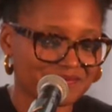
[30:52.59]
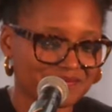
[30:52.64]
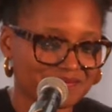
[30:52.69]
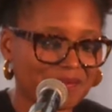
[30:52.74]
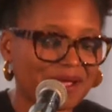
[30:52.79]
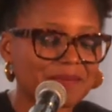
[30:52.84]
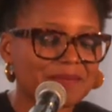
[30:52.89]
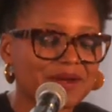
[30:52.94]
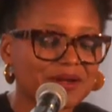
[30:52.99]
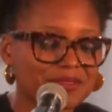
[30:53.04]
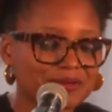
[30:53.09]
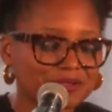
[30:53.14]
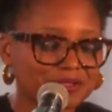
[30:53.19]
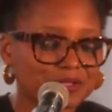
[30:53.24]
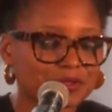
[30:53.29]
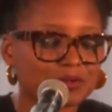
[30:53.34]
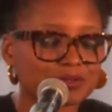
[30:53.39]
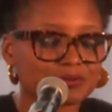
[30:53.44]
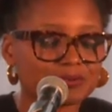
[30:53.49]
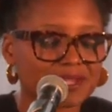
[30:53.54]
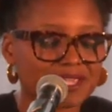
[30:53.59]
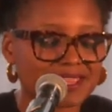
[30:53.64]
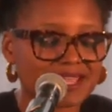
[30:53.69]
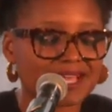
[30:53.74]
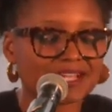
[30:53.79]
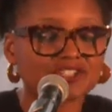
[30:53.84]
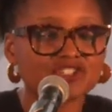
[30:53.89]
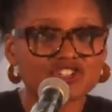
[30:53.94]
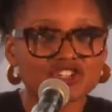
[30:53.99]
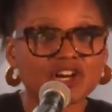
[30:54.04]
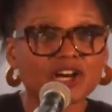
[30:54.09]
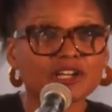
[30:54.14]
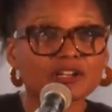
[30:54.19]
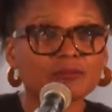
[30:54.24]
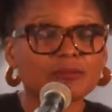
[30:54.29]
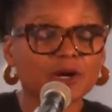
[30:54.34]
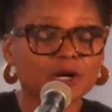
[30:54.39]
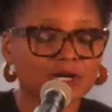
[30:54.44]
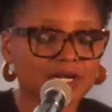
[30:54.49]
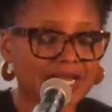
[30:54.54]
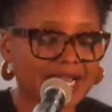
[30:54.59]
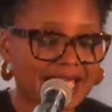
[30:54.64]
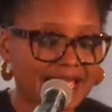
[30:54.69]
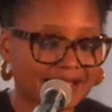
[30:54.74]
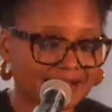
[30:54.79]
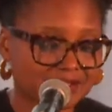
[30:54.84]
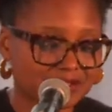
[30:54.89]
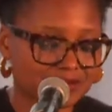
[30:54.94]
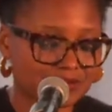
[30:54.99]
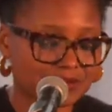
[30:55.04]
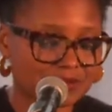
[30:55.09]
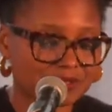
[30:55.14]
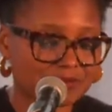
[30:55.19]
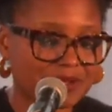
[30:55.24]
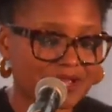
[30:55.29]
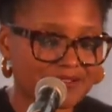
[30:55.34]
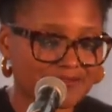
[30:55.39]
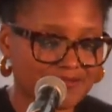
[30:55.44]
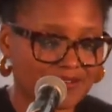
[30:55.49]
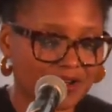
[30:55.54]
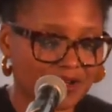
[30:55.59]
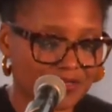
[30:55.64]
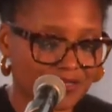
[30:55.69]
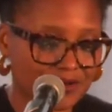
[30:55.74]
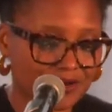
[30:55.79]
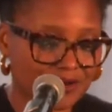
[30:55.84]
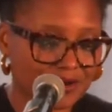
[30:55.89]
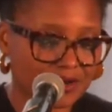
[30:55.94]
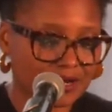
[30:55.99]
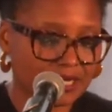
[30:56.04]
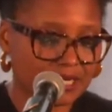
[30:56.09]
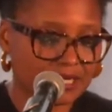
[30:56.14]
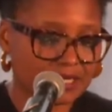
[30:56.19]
My mother told me that John Barnett was my father.